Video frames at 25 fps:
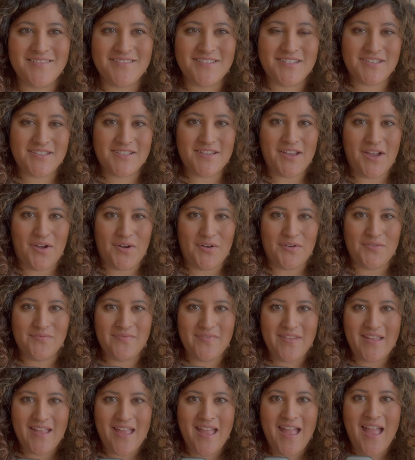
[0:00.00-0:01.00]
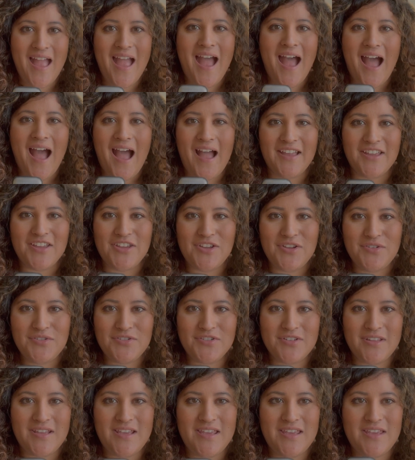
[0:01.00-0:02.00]
So I
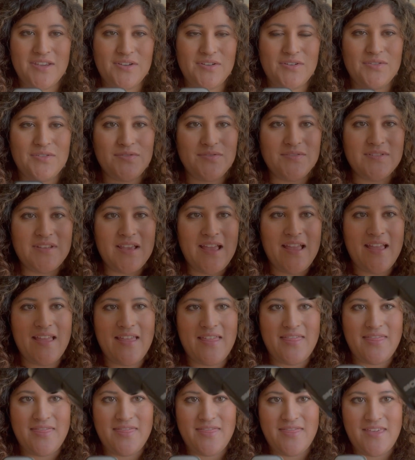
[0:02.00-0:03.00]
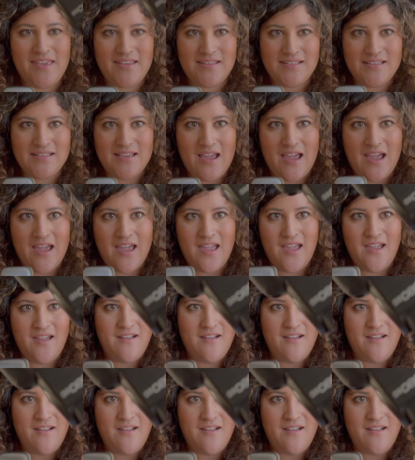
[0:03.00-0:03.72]
usually use this guy